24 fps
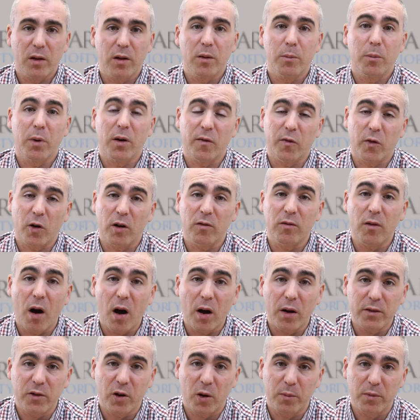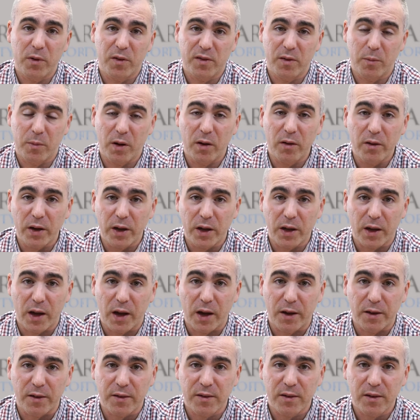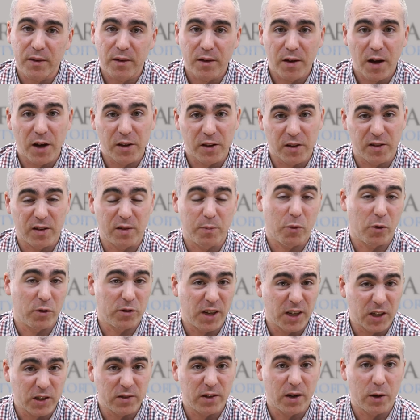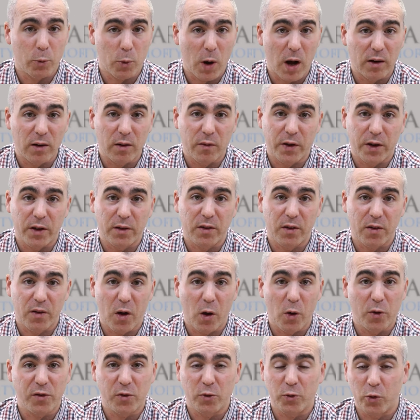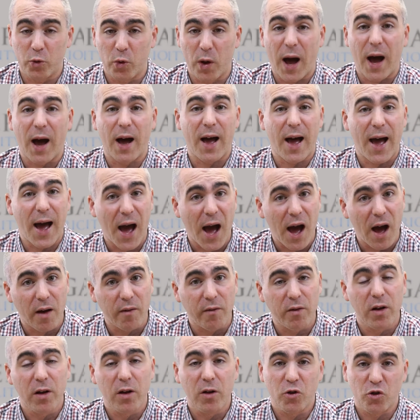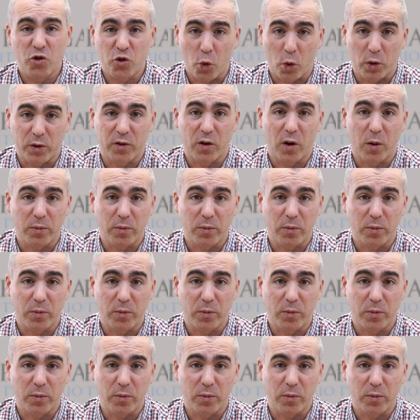But for a long-term disability case, and this is particularly relevant to those who do not have short-term